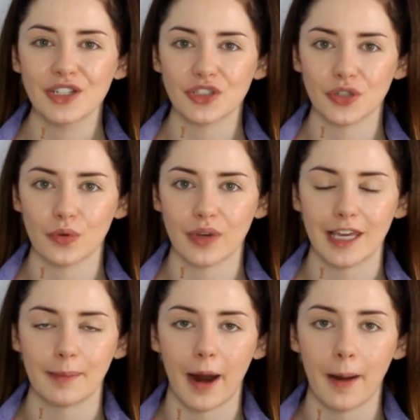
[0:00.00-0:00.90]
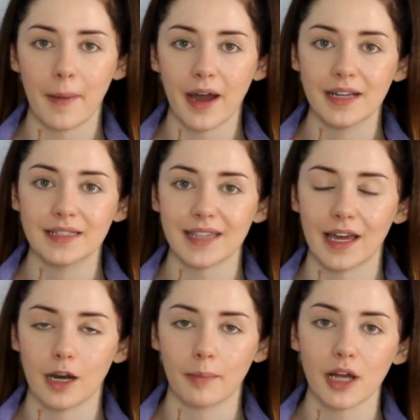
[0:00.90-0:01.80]
to keep our minds
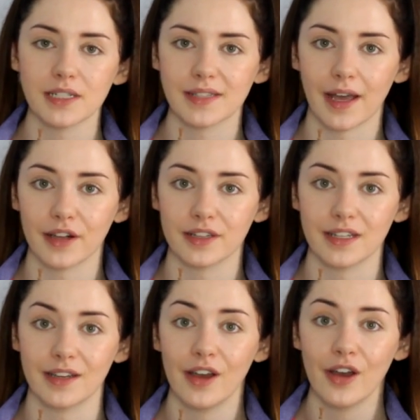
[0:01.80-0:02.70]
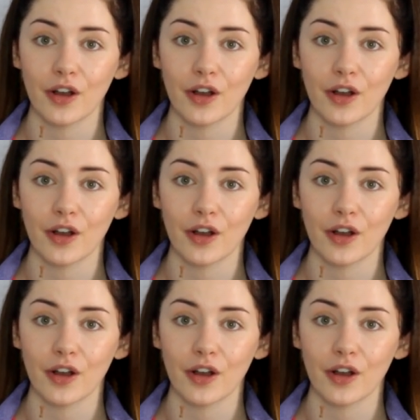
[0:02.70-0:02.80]
and our bodies healthy